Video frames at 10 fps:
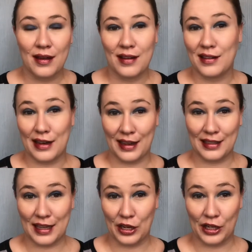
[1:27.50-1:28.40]
next
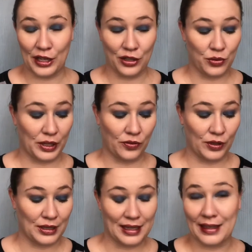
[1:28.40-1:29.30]
Saturday, the
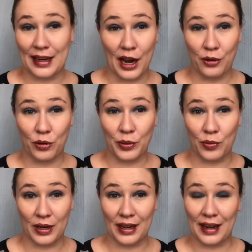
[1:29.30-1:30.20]
21st, and then I will be
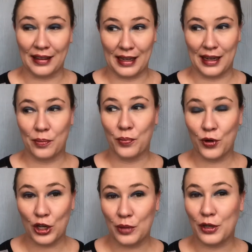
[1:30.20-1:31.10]
working like
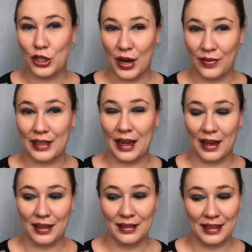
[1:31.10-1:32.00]
pretty much every
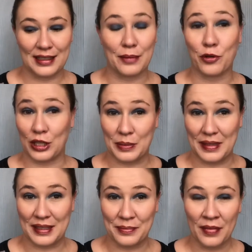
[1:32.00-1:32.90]
day except
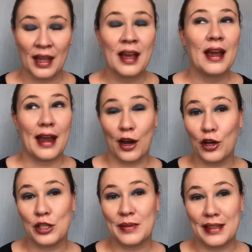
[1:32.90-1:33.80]
Christmas and
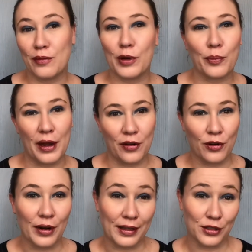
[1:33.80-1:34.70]
Christmas Eve, but my
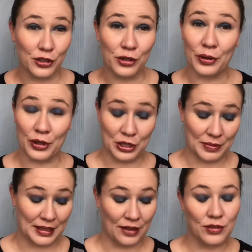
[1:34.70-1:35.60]
grades are due on
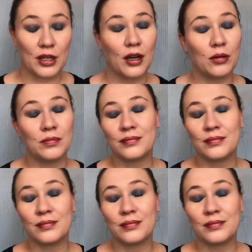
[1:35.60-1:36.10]
Christmas Eve. So